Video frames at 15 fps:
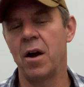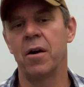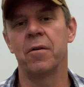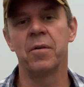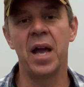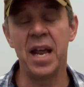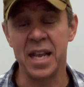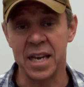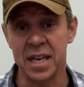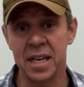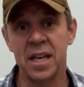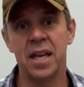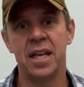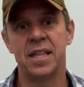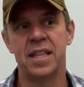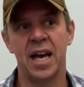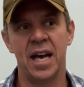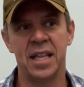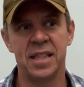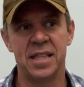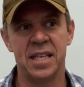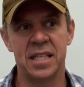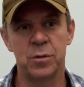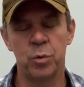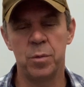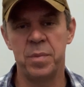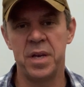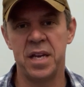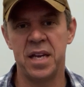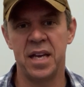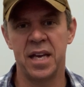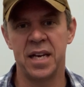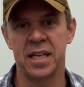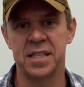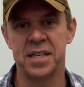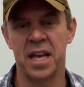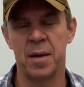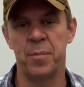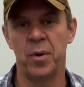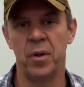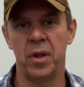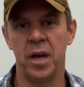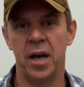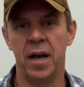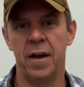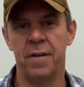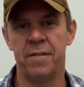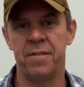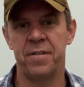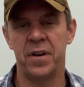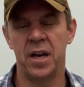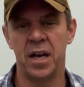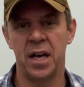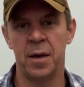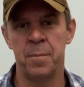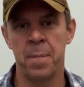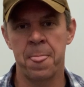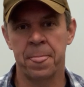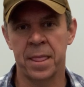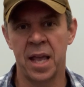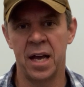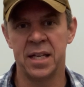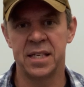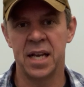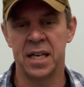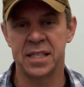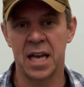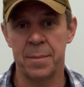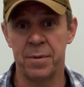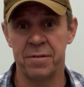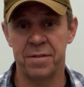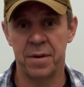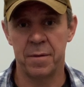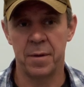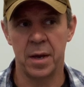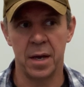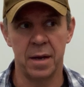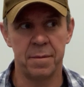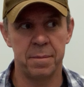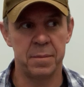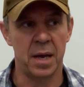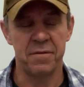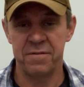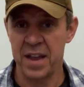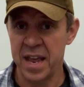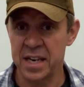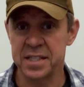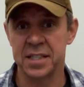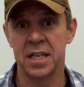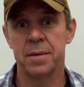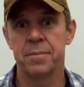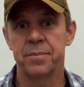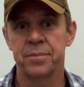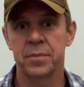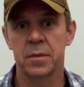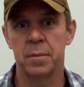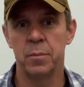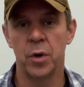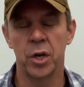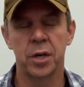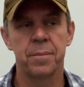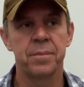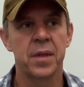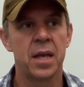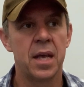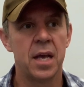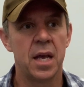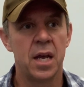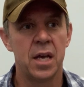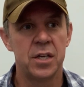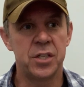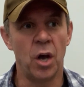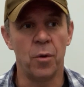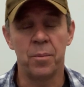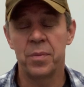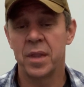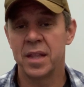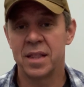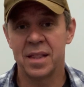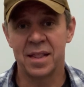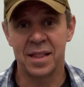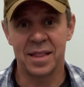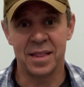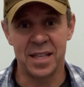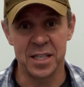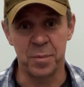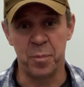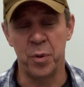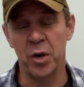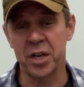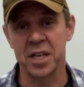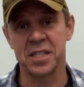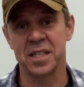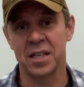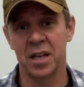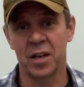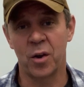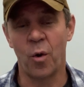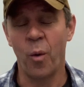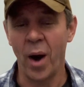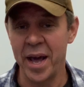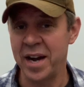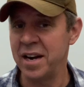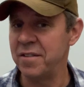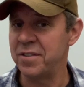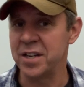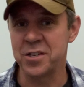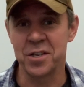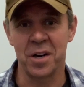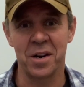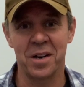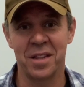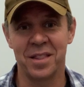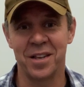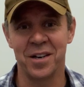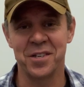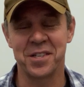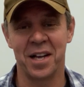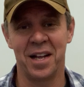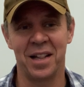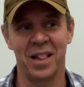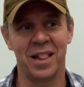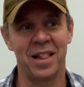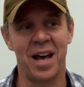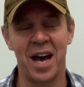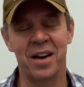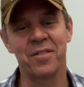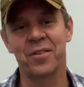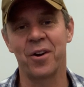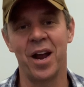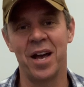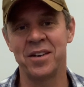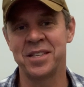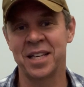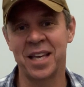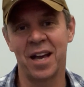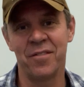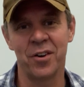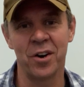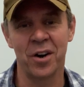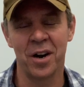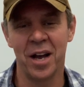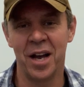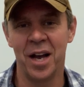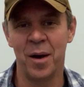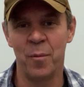already that this would be an example of a type of a fantasy book. So this book is quite an adventure. There's a lot of ground to cover.